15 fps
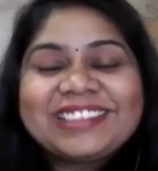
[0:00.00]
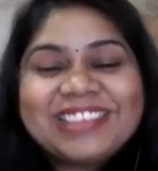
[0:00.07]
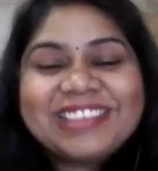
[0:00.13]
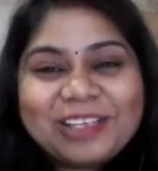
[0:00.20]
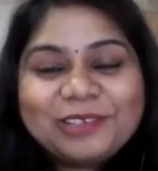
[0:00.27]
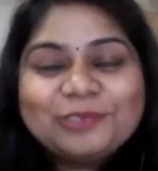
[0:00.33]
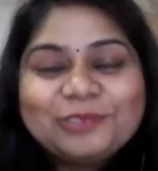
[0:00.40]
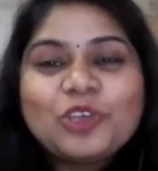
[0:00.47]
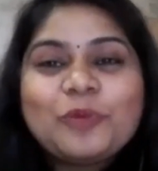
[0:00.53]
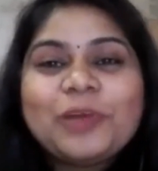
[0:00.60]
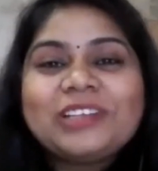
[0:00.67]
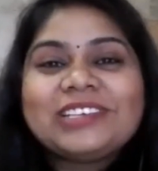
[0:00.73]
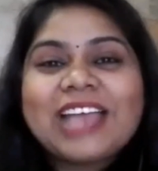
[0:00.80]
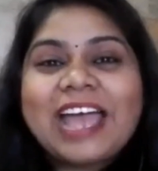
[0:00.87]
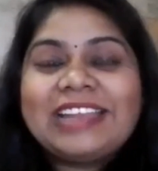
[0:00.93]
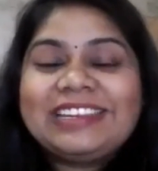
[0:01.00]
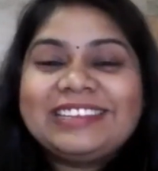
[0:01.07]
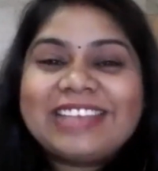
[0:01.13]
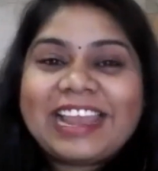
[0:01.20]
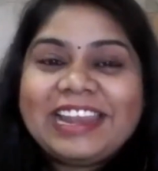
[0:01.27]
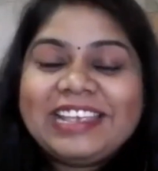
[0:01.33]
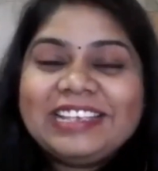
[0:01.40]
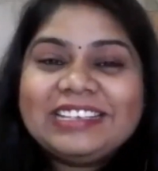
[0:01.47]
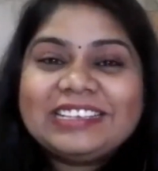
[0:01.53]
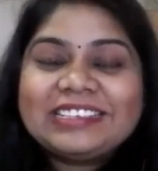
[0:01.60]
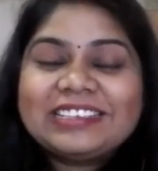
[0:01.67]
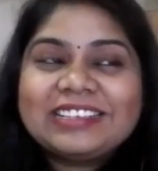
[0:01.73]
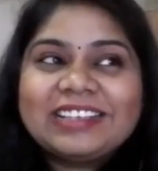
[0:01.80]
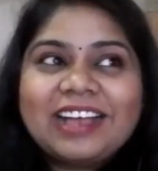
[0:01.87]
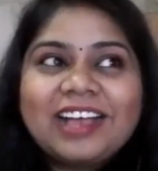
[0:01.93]
Thank you so much, and telling
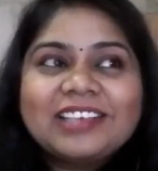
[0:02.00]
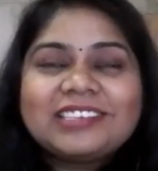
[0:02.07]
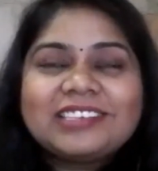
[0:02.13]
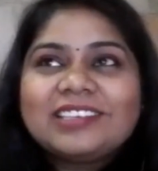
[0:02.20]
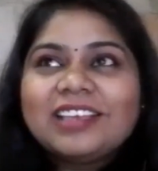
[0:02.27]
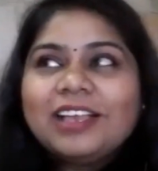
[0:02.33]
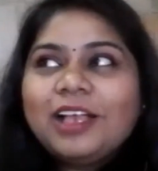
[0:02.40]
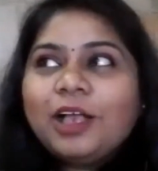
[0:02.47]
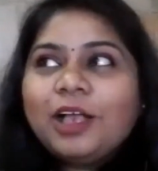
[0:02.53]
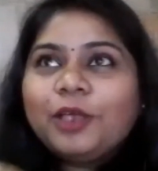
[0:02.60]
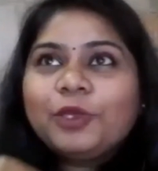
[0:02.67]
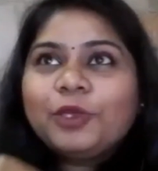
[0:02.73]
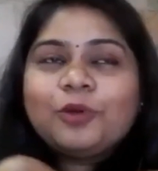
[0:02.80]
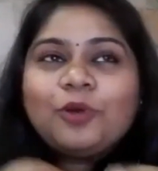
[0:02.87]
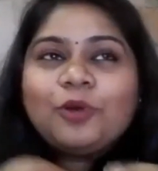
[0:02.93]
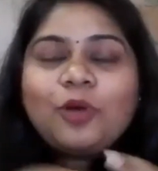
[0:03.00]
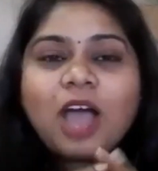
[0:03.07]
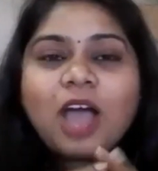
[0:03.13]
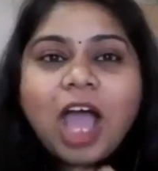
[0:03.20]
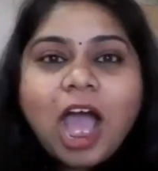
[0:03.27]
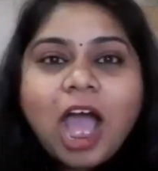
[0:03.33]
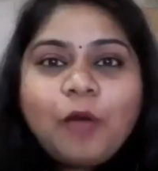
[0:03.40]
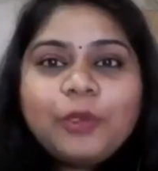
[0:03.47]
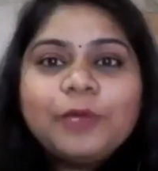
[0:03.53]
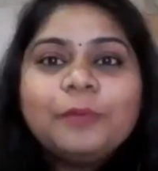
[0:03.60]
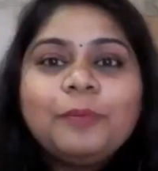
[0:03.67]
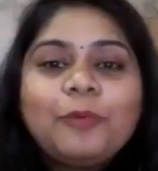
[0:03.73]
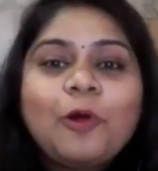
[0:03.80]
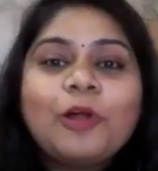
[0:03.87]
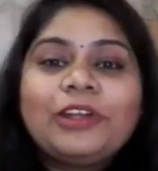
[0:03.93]
us, how
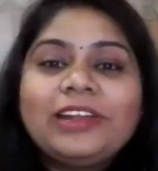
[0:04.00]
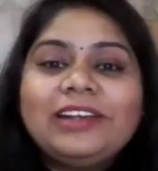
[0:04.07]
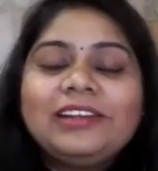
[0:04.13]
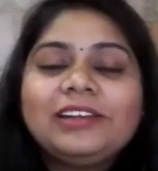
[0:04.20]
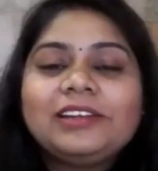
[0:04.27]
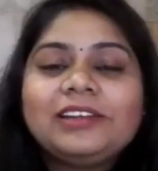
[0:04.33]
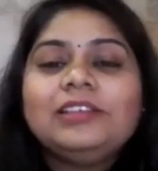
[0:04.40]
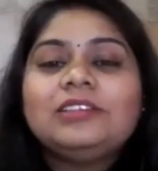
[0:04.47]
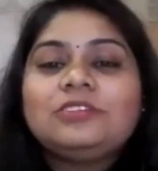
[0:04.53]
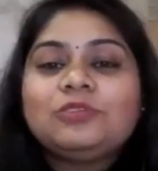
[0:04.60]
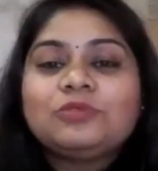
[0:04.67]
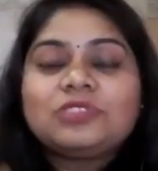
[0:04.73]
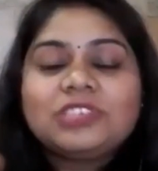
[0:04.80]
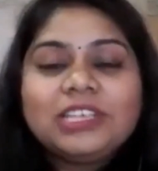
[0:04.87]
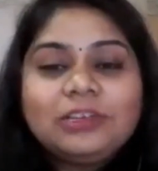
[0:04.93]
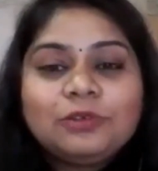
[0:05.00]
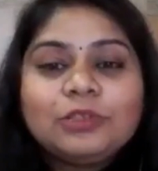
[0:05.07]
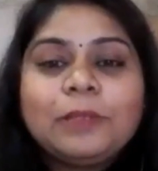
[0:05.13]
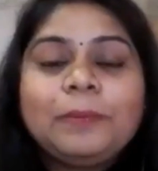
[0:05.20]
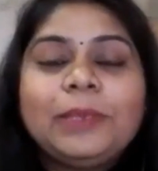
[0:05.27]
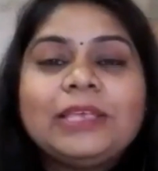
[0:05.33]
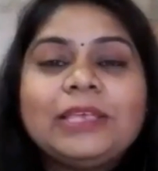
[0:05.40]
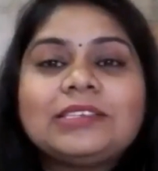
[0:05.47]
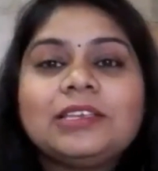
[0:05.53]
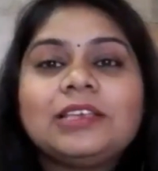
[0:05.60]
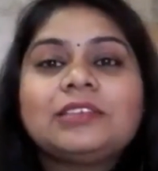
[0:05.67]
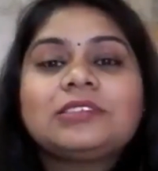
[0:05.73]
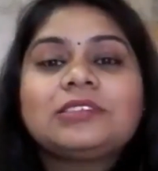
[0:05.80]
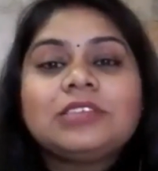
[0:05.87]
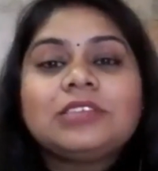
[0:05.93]
important it is to stick to the
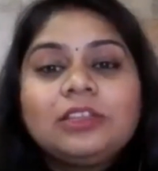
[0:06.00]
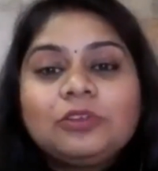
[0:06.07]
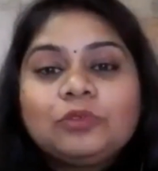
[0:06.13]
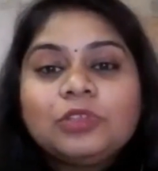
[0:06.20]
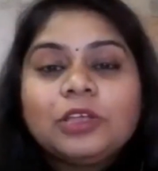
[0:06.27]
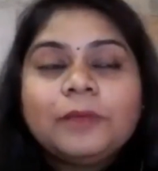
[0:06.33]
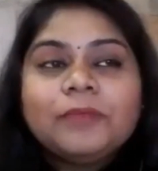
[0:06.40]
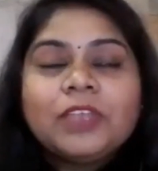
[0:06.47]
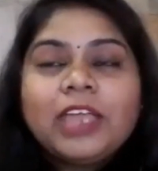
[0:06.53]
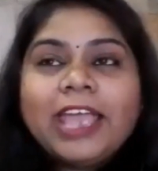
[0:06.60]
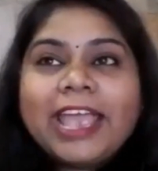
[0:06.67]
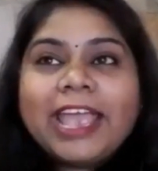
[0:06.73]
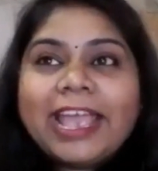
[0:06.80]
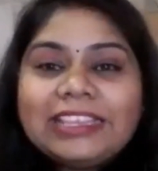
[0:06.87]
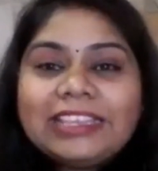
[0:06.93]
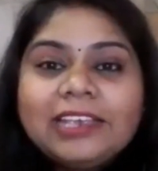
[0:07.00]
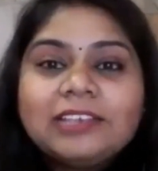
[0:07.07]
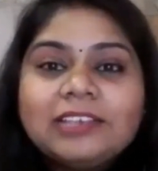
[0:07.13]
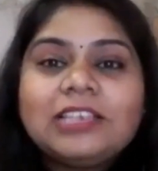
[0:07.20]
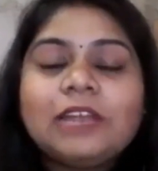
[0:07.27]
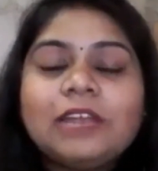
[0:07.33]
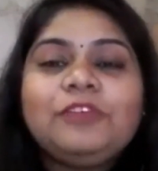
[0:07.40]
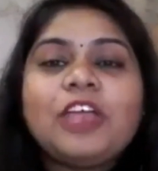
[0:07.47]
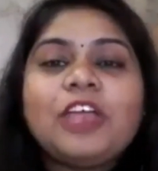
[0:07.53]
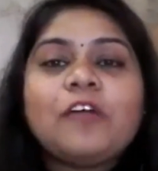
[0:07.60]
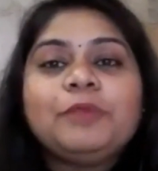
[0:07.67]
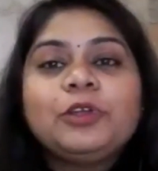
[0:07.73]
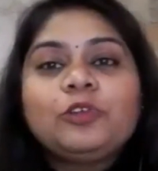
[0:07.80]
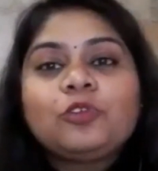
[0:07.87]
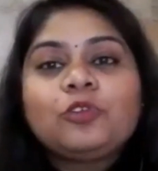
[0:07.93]
basics, stick to the ethics that we
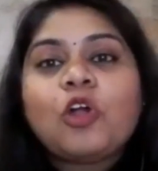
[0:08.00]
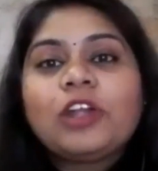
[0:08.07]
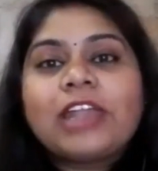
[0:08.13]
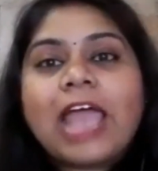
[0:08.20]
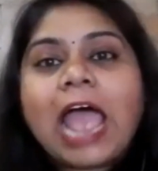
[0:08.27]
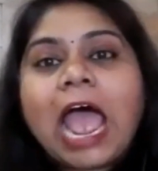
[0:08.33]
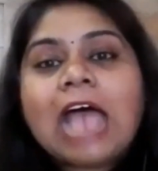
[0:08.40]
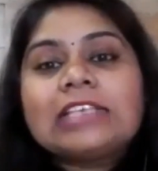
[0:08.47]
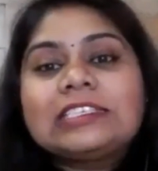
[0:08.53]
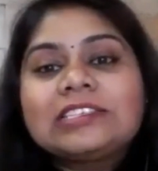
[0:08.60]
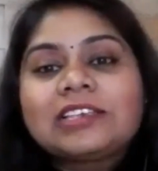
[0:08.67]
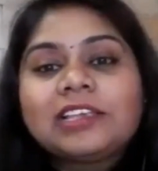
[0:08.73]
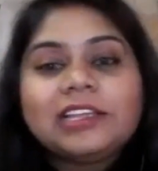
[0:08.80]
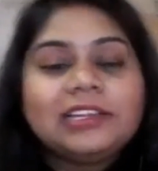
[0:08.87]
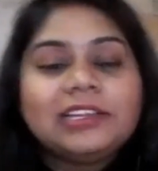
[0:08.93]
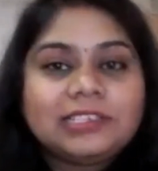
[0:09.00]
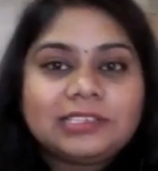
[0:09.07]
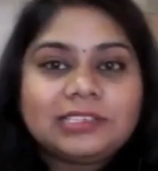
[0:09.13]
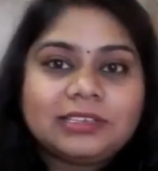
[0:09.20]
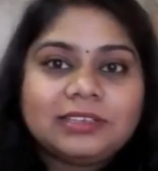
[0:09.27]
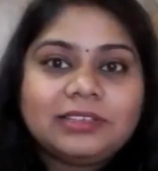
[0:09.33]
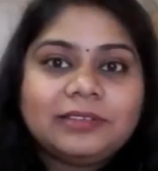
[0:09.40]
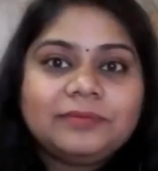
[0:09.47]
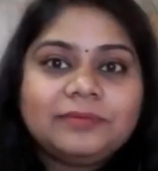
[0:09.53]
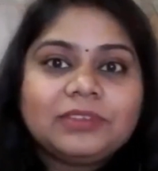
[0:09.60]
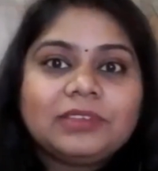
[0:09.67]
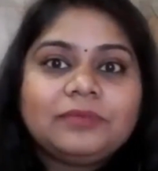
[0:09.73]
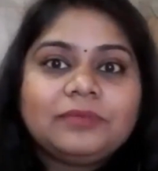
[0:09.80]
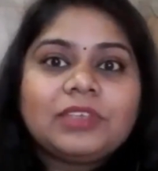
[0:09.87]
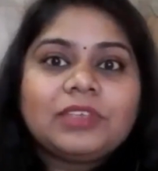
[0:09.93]
have been taught as kids,
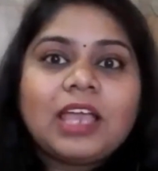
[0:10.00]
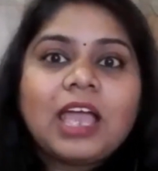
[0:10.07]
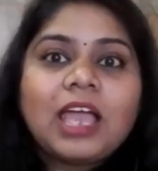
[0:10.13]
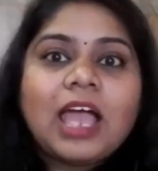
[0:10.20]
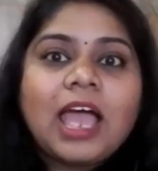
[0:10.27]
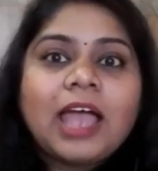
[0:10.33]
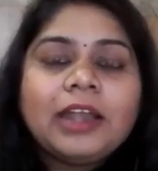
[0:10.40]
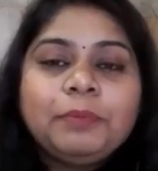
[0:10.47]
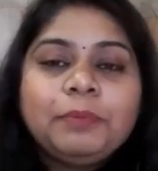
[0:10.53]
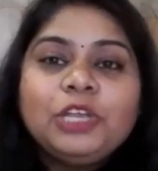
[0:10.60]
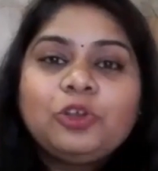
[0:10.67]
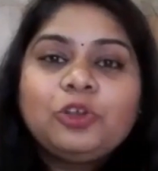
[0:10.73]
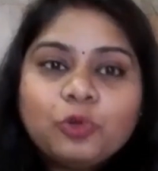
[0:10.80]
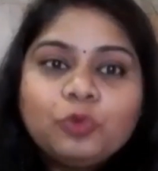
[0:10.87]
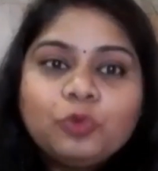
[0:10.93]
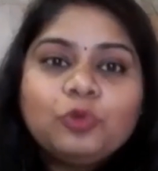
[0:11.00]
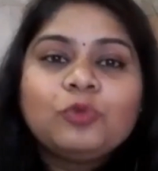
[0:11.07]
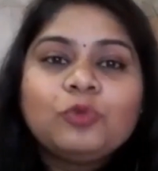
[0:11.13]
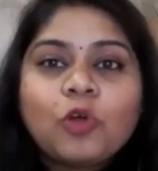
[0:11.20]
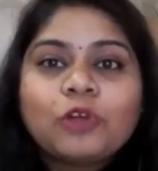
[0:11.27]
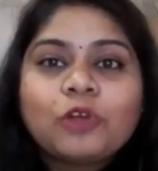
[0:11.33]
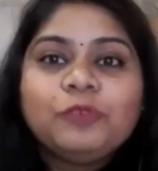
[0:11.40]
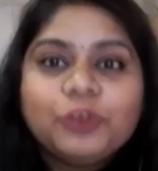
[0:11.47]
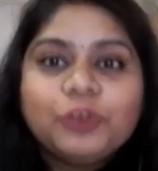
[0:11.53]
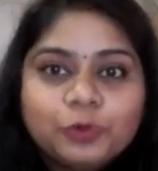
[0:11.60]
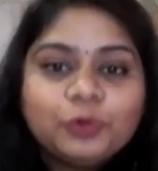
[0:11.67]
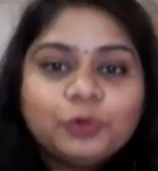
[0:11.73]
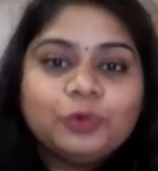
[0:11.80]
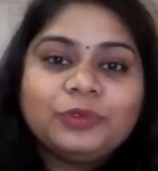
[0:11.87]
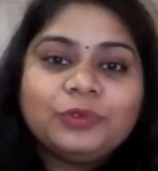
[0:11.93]
and be true to what we
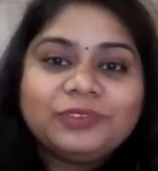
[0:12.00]
do.